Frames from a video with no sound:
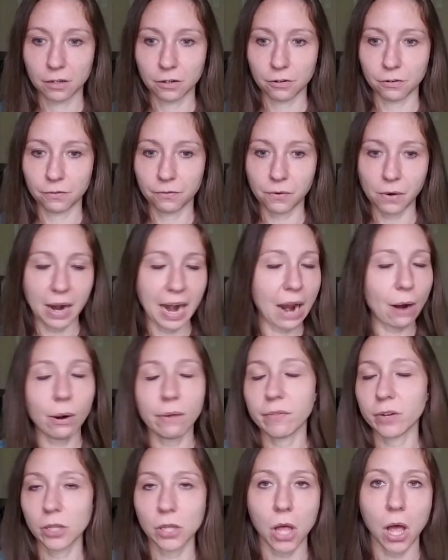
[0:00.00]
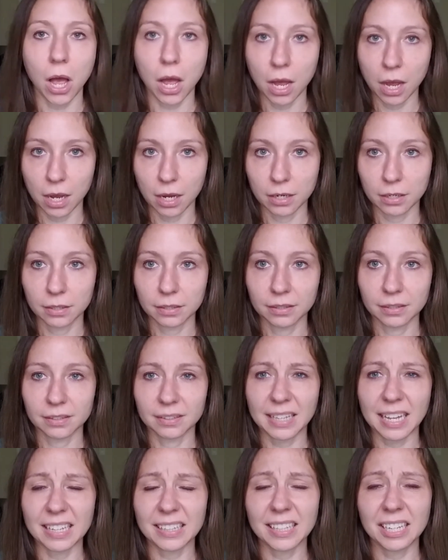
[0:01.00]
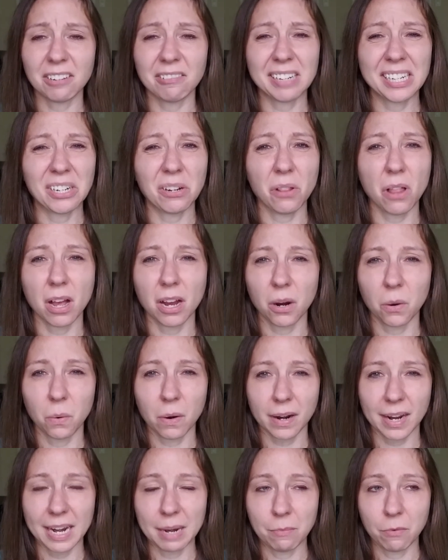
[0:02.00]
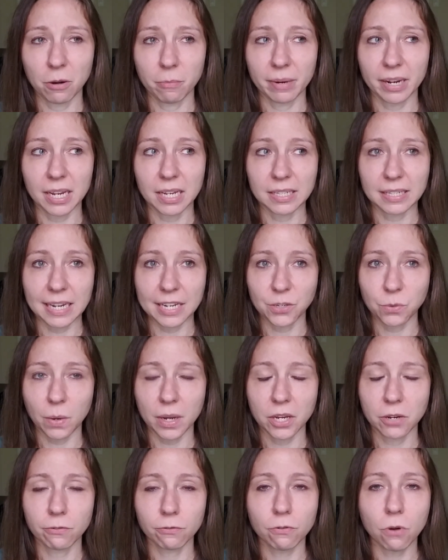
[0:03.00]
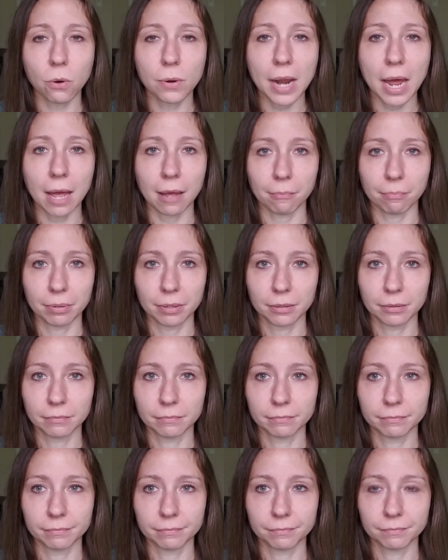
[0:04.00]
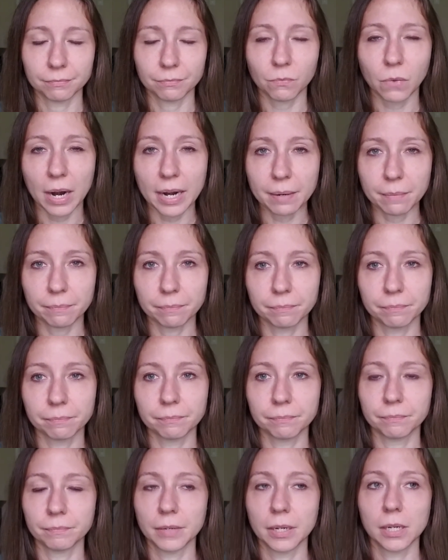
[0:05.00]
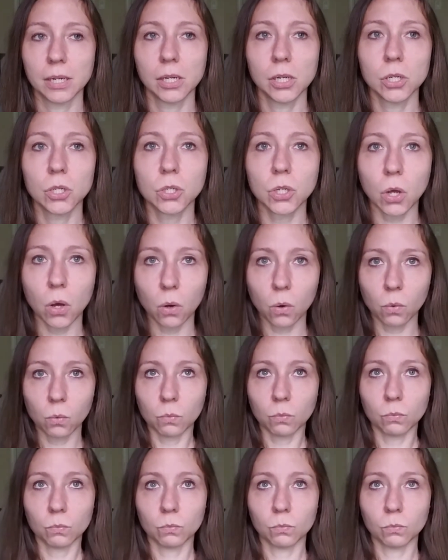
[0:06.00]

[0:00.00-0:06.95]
for however long that literally no longer work anymore because guess what? You've grown up, right? So